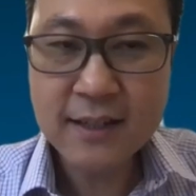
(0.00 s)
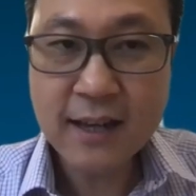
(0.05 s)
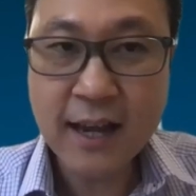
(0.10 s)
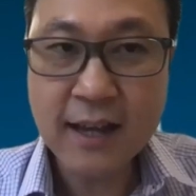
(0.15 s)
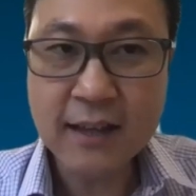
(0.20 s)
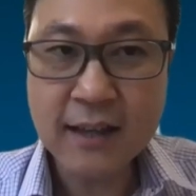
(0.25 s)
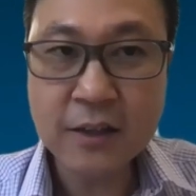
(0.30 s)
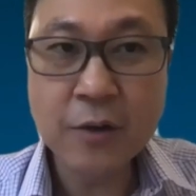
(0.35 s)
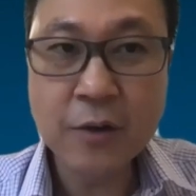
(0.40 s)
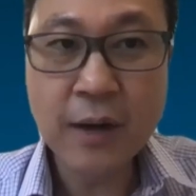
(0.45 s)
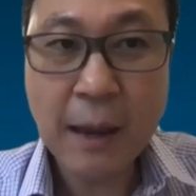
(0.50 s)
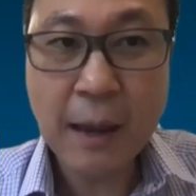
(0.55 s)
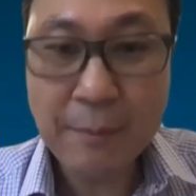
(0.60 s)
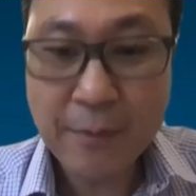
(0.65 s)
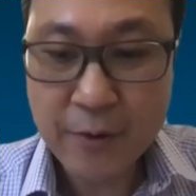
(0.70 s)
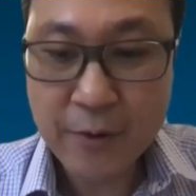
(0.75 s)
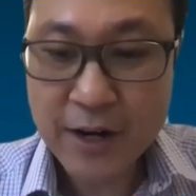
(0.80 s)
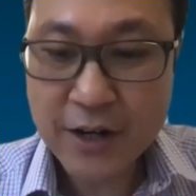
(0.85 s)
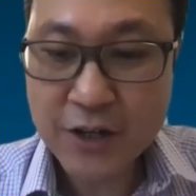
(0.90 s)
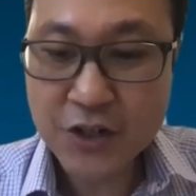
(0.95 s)
and
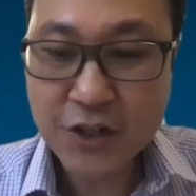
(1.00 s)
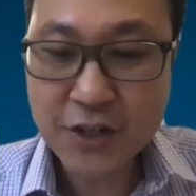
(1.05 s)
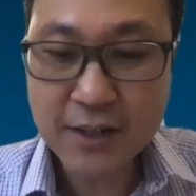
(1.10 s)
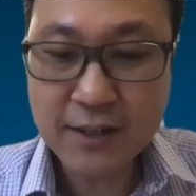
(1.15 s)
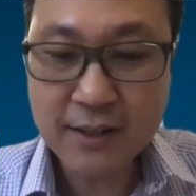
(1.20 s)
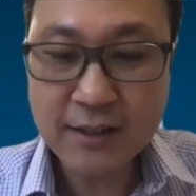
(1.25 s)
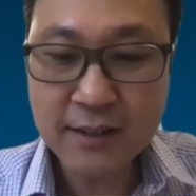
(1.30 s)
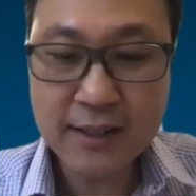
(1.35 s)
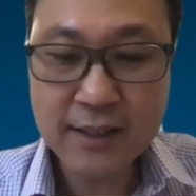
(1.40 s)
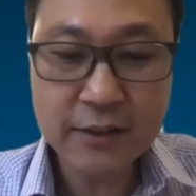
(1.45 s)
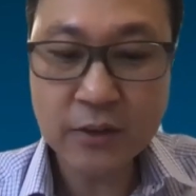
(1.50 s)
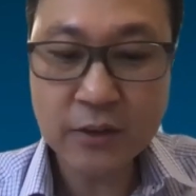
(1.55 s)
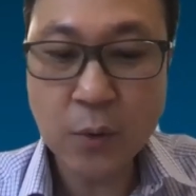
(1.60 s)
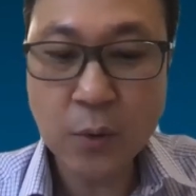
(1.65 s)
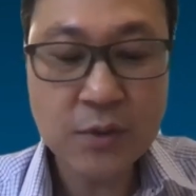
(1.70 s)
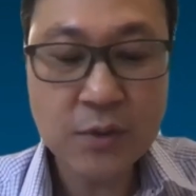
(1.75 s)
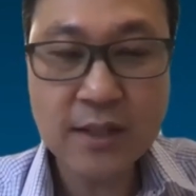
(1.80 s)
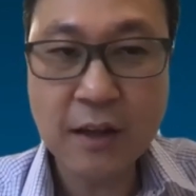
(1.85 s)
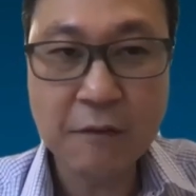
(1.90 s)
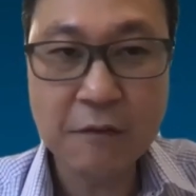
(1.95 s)
collaboration,
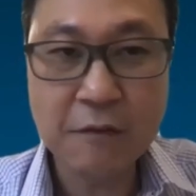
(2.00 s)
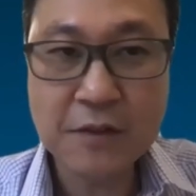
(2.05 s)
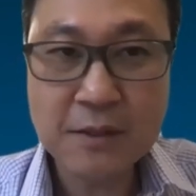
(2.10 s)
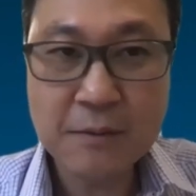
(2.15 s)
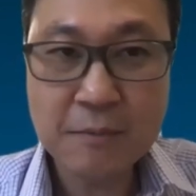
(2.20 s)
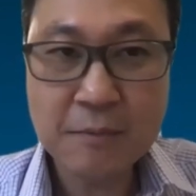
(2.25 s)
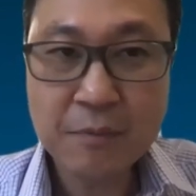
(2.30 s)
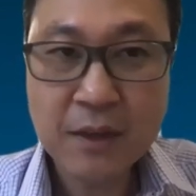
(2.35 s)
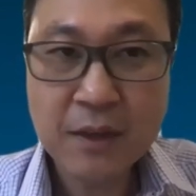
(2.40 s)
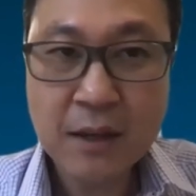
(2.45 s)
those stuffs.